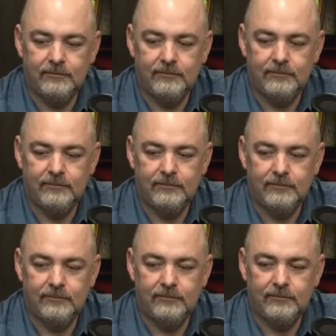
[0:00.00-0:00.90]

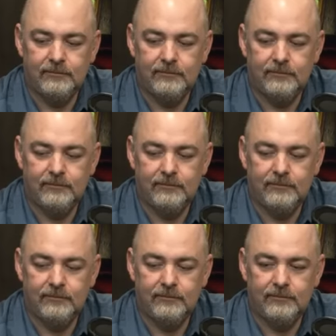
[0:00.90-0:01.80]

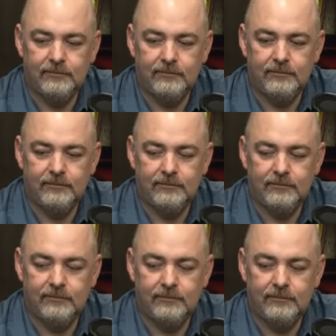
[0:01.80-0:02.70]

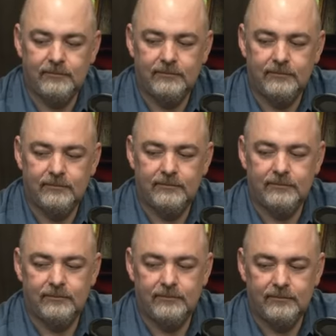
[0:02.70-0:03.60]

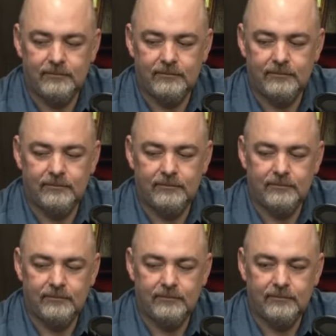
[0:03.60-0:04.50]

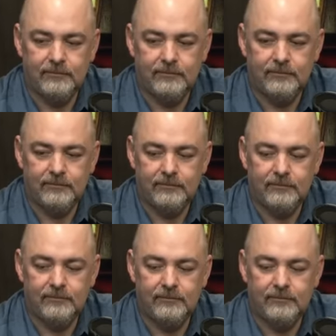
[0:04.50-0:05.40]

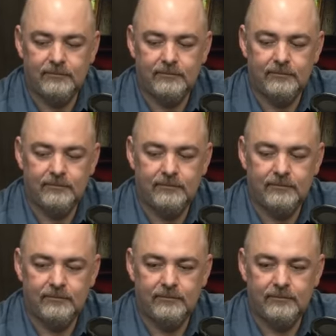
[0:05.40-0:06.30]

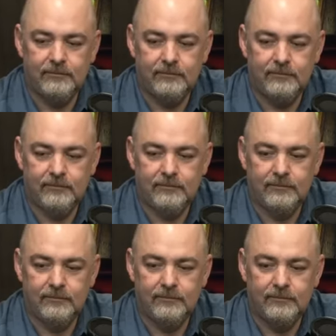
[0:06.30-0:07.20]

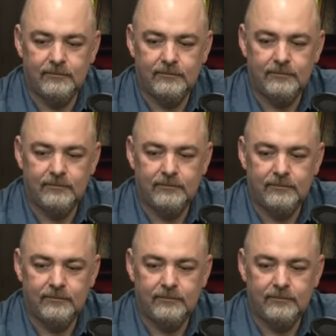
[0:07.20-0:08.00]
This person isn't speaking.